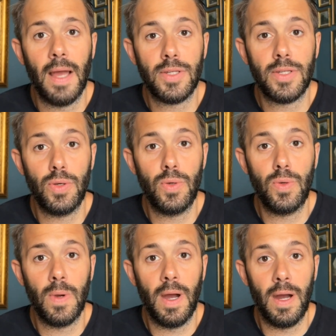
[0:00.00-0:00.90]
to
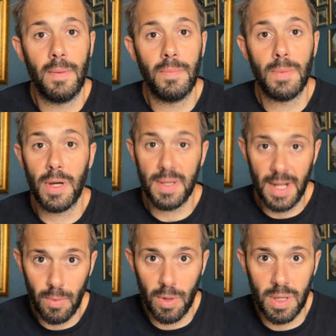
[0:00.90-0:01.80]
my
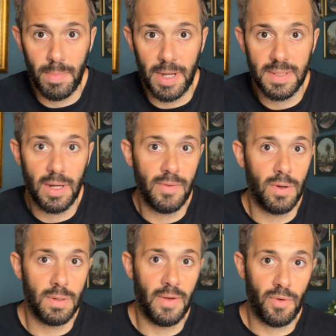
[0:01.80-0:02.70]
Slack workspace that
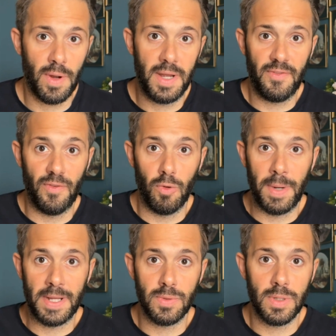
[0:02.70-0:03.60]
I've created for
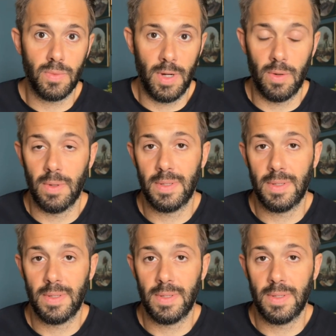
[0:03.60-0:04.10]
Petals as well.